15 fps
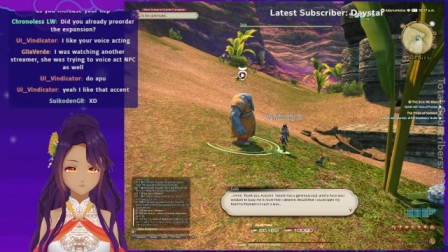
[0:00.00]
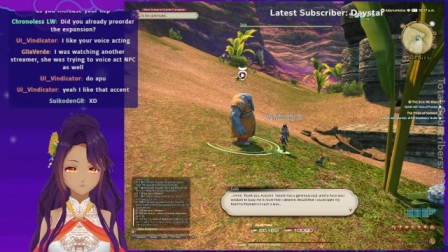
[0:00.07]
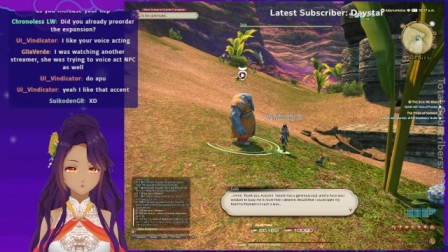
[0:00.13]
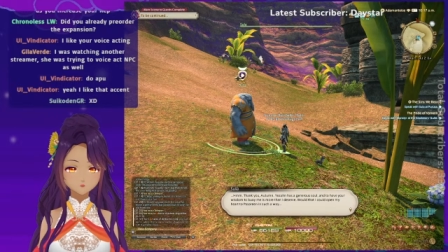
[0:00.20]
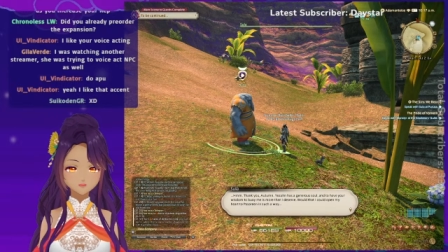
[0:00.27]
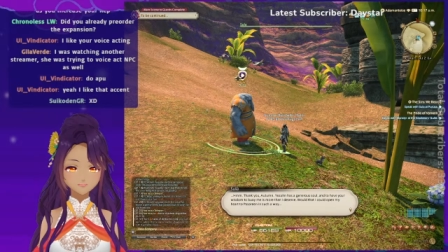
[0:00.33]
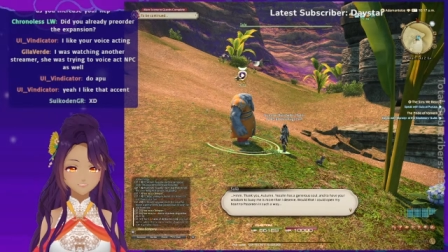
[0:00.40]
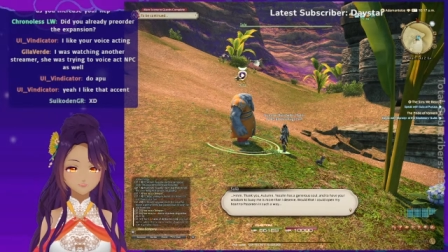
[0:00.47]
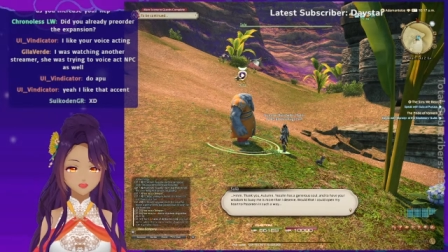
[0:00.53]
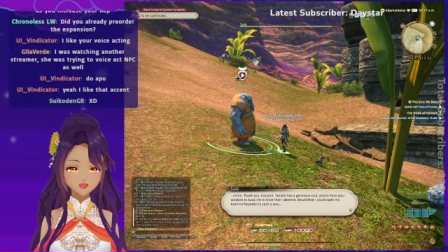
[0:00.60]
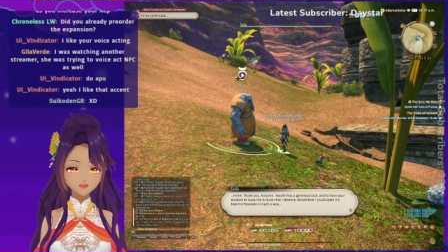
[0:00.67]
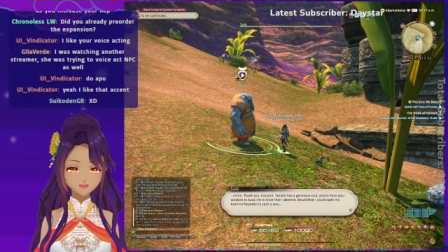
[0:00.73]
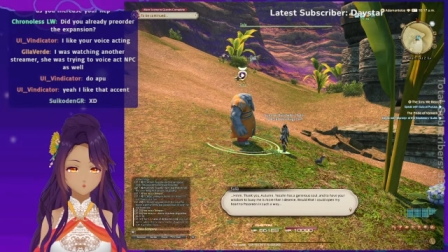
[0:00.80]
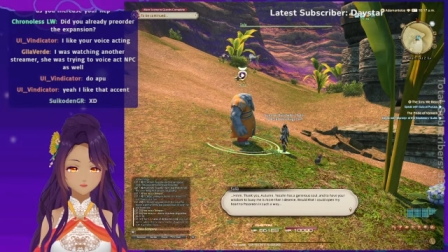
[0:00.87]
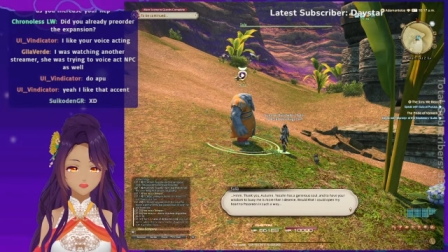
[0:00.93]
Would that I
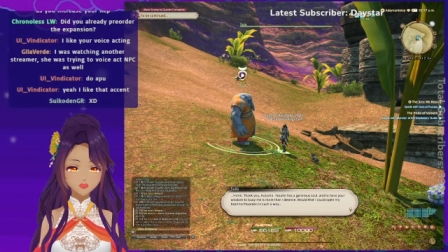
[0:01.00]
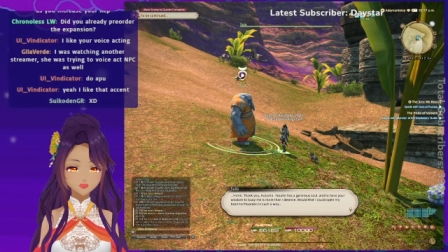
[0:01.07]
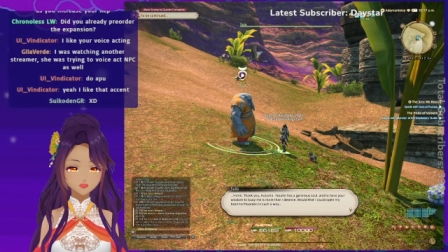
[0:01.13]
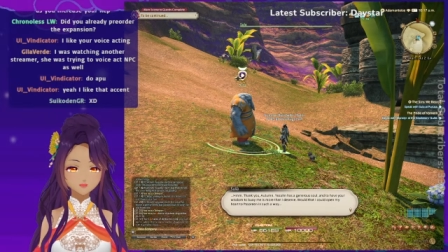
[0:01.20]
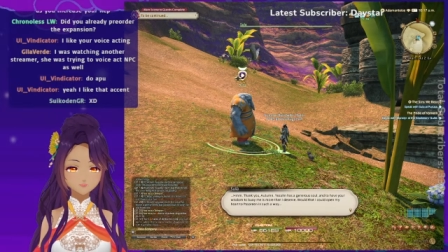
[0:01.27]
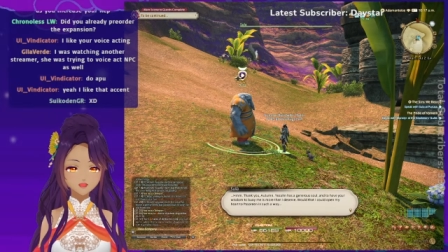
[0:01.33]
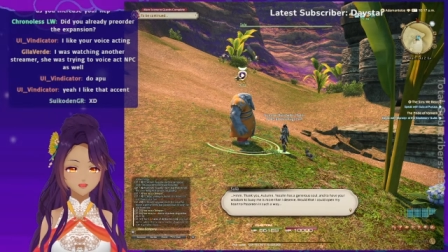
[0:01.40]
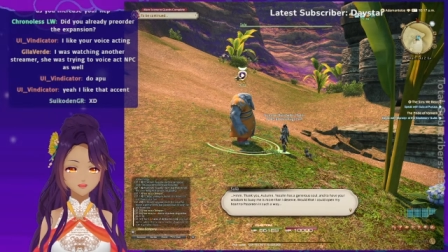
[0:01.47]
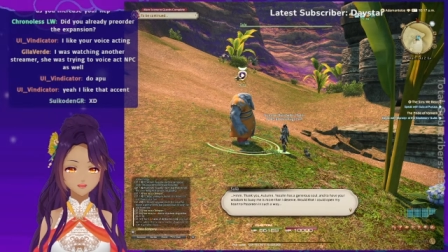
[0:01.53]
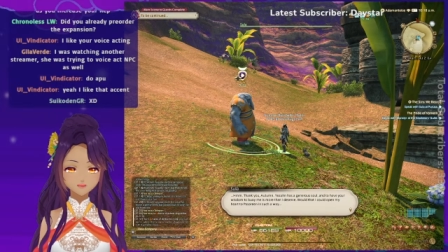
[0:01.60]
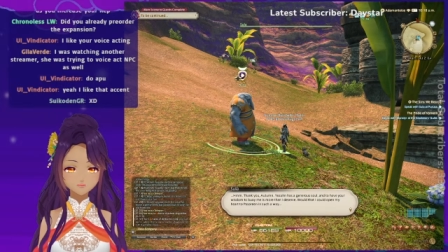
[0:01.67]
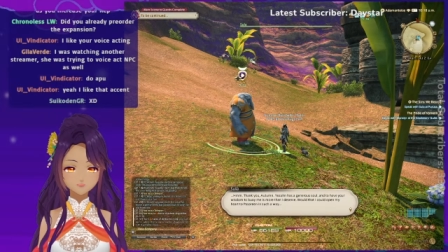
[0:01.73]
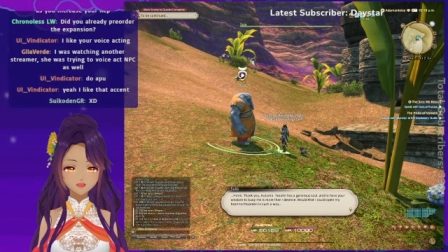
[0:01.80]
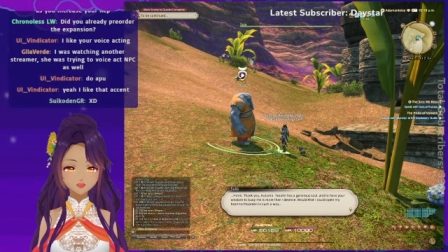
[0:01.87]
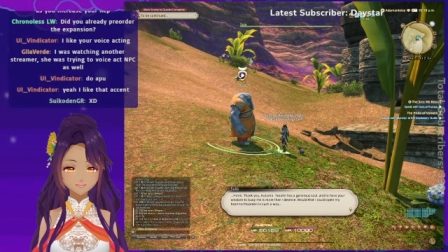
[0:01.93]
could open my
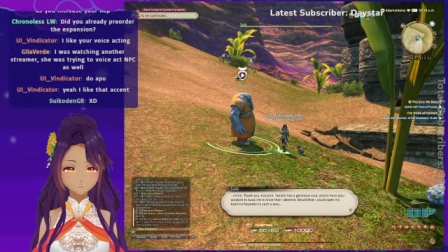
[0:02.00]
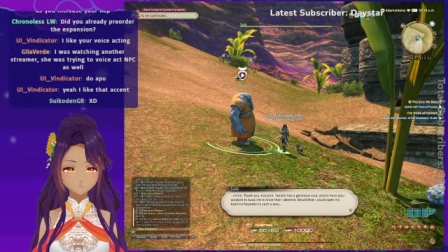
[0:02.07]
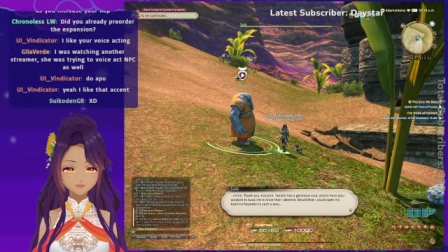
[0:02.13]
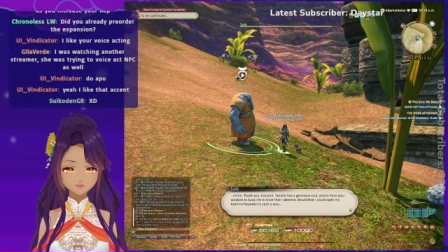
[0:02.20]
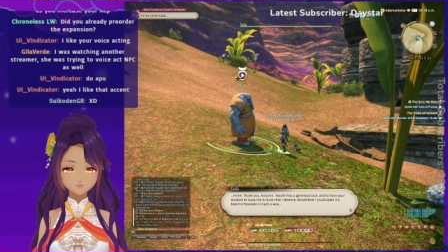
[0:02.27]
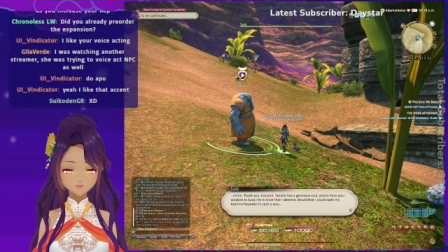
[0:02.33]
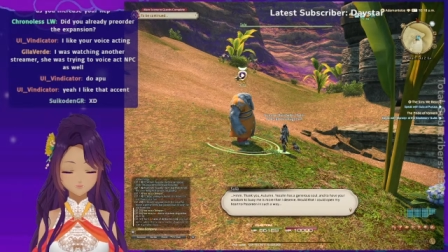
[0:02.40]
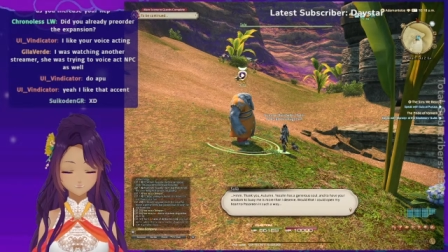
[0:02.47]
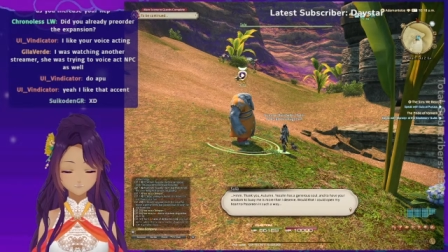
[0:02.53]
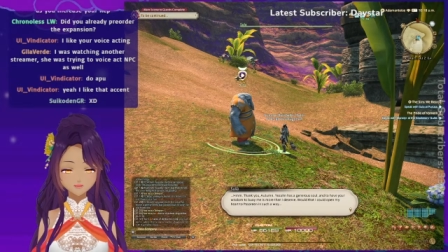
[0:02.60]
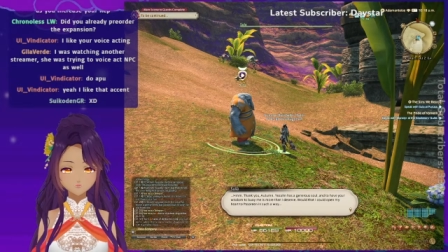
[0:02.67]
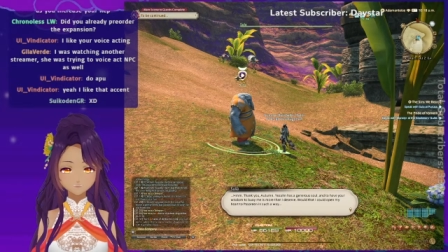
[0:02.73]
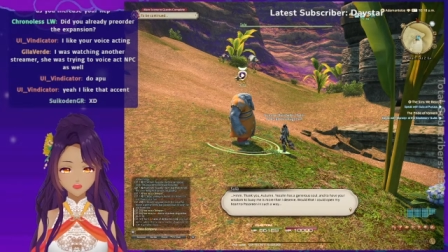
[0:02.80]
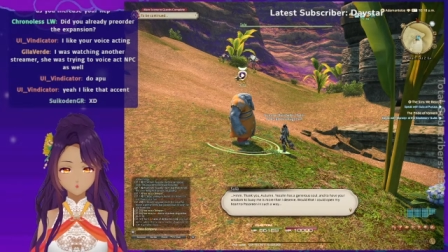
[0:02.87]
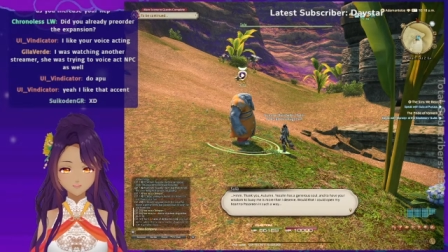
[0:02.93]
heart to Passerine in
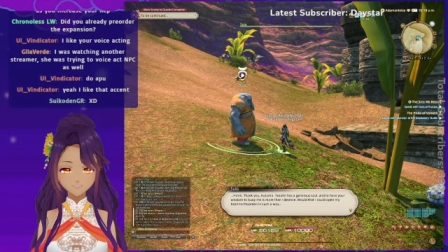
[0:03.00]
such a